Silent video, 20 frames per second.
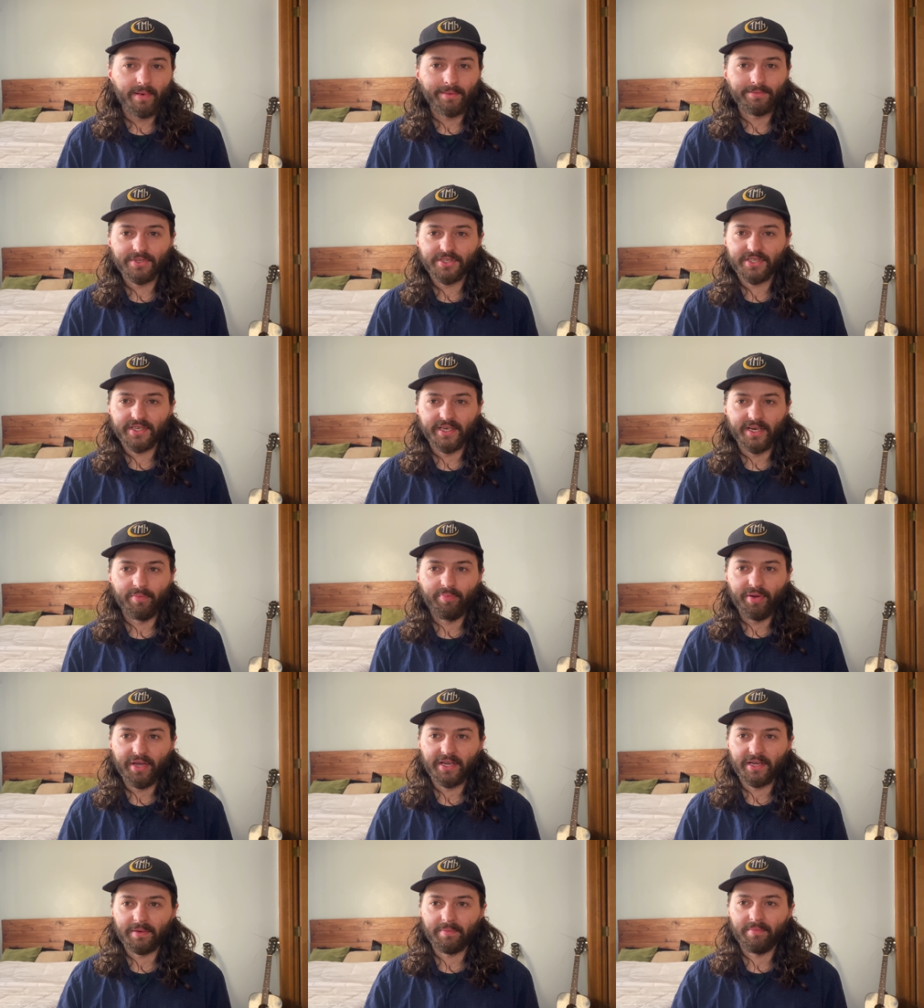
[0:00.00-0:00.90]
I'm just gonna
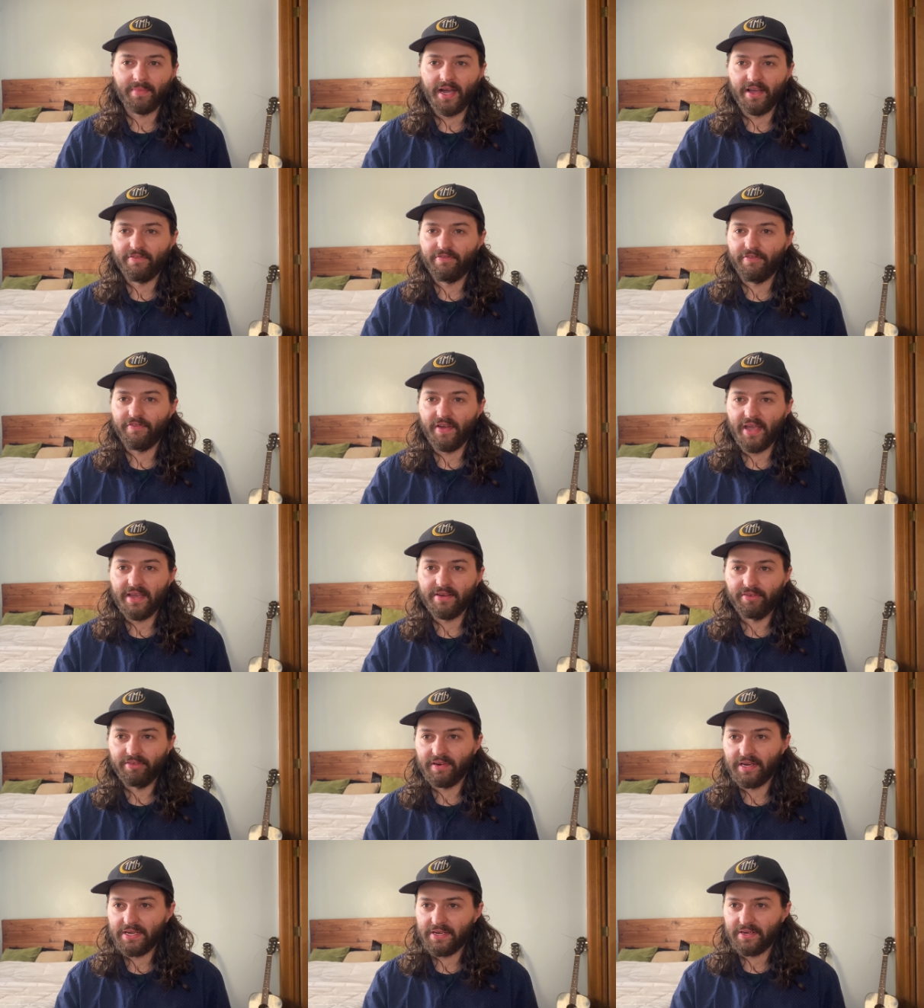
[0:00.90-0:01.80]
pick my
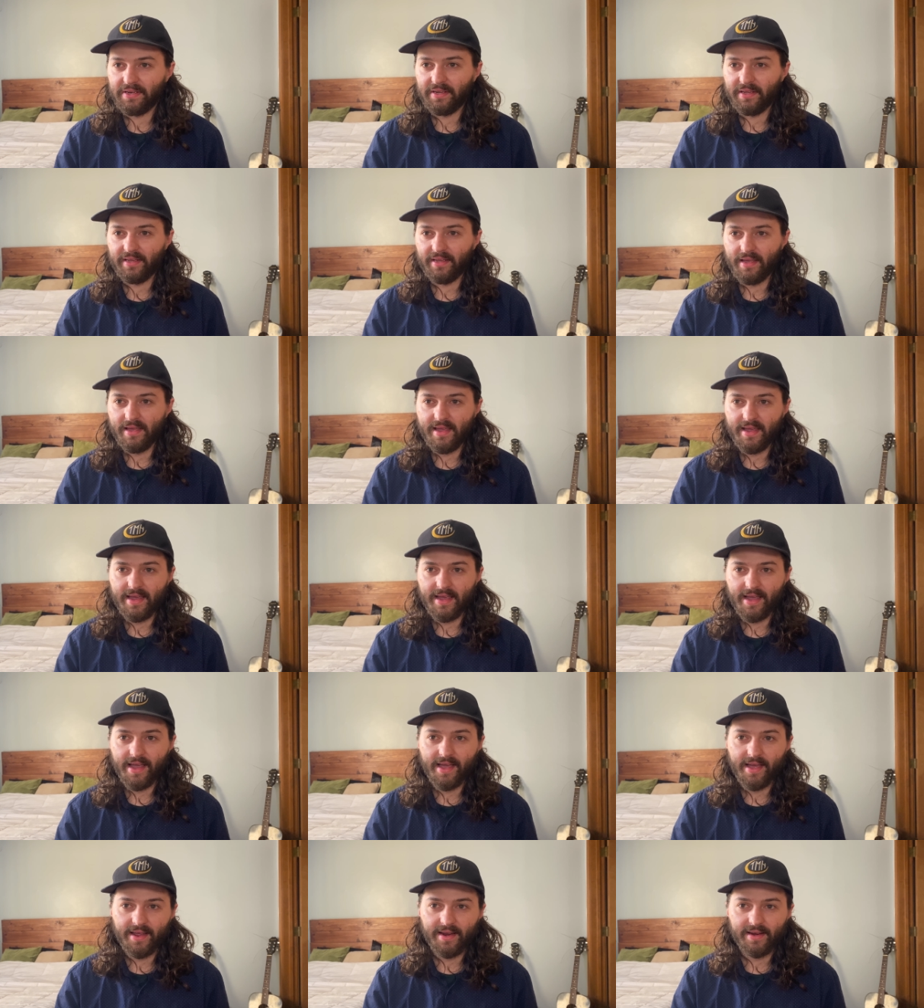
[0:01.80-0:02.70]
favorite,
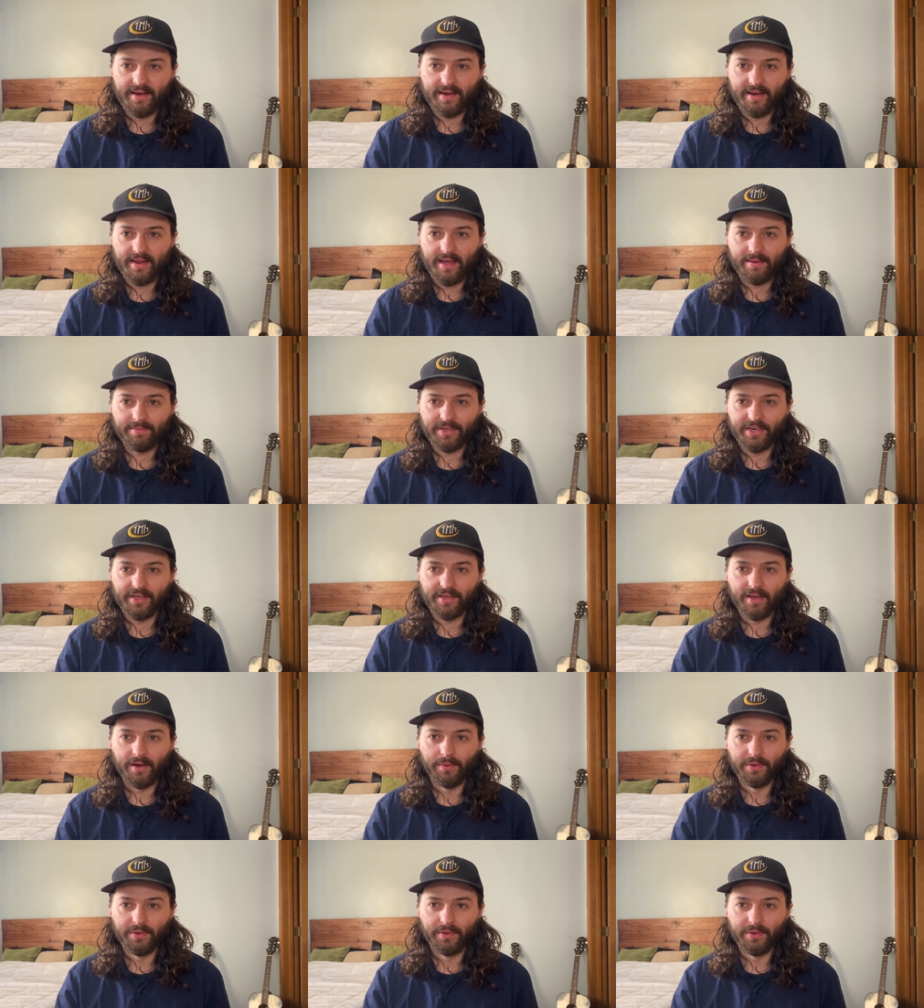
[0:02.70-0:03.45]
and I'm gonna go